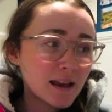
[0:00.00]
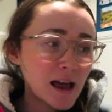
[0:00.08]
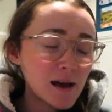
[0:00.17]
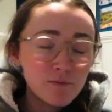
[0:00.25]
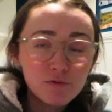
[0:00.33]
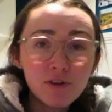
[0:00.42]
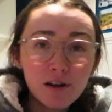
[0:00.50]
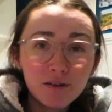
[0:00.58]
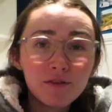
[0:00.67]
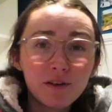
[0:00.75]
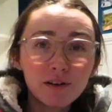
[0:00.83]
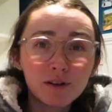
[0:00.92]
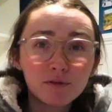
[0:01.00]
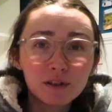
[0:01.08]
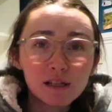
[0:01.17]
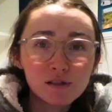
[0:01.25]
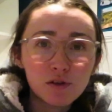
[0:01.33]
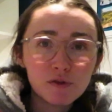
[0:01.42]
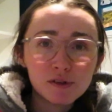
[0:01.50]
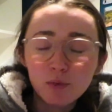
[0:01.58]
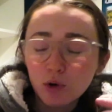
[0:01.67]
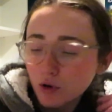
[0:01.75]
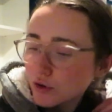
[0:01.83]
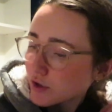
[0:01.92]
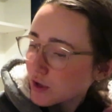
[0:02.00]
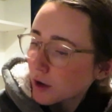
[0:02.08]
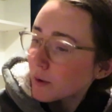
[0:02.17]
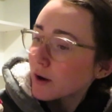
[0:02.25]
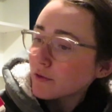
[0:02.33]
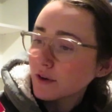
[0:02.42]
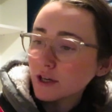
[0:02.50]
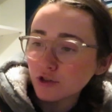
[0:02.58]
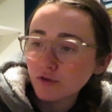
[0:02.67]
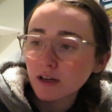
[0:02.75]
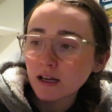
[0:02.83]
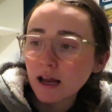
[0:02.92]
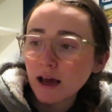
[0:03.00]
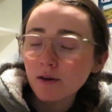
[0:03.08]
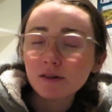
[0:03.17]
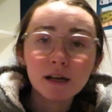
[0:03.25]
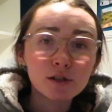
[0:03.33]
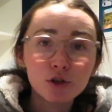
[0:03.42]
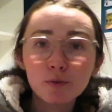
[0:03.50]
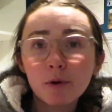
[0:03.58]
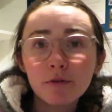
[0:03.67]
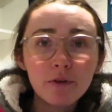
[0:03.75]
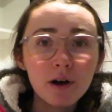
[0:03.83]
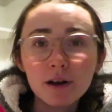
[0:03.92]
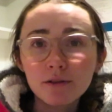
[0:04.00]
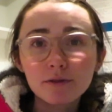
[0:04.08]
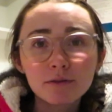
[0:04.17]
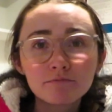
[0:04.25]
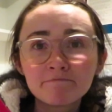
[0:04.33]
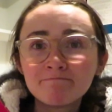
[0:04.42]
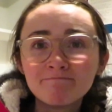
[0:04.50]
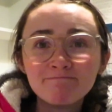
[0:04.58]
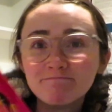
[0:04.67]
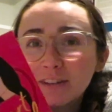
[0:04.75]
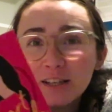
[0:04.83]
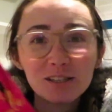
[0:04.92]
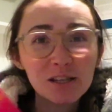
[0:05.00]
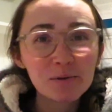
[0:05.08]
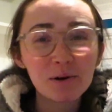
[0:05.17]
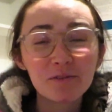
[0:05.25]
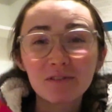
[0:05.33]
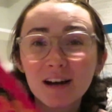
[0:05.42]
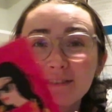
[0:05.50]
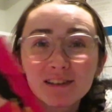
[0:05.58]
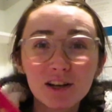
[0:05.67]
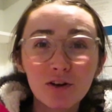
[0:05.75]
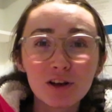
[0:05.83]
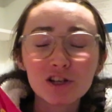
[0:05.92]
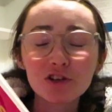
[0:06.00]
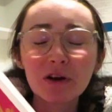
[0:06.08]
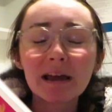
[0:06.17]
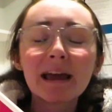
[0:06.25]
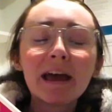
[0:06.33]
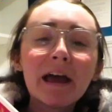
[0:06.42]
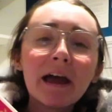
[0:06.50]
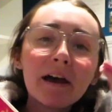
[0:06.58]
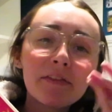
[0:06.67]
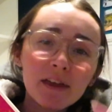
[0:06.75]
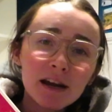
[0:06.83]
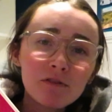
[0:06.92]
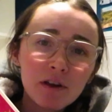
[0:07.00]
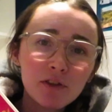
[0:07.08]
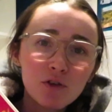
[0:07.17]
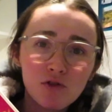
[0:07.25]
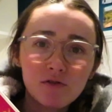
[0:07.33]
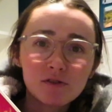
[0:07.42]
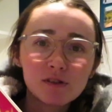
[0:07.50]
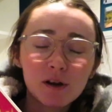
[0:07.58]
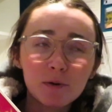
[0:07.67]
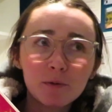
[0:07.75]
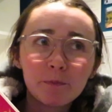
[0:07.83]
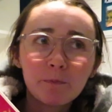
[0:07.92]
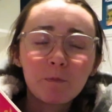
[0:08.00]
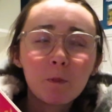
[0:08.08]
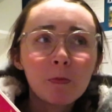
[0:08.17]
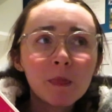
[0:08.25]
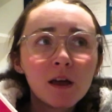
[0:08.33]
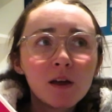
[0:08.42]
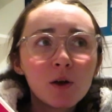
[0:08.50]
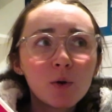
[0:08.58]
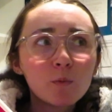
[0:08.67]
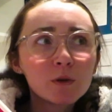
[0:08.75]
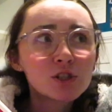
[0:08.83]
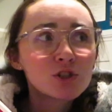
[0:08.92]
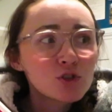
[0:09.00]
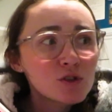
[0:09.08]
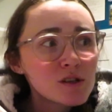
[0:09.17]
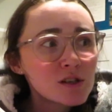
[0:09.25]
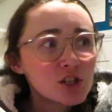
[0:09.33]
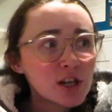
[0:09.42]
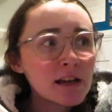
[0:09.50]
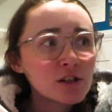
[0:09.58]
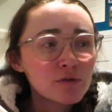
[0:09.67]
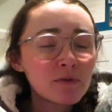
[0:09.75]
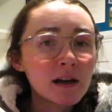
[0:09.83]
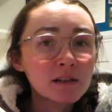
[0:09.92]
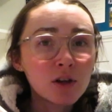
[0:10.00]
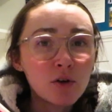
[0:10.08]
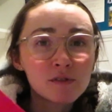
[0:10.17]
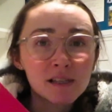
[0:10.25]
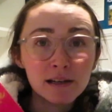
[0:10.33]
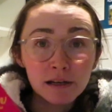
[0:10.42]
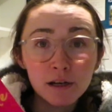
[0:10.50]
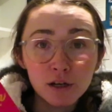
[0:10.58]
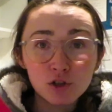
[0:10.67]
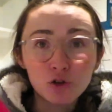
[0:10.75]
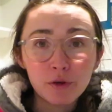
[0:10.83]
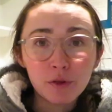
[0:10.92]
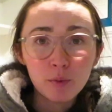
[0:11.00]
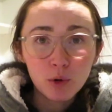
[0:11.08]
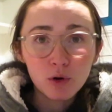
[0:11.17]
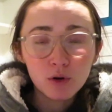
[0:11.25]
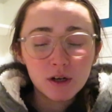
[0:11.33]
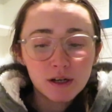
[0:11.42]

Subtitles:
I'm very, very conflicted on this book. So I finished reading it. I was like 2.5. 2.5, did not enjoy. Then I read the author's note, which doesn't change the fact that obviously I didn't enjoy the book,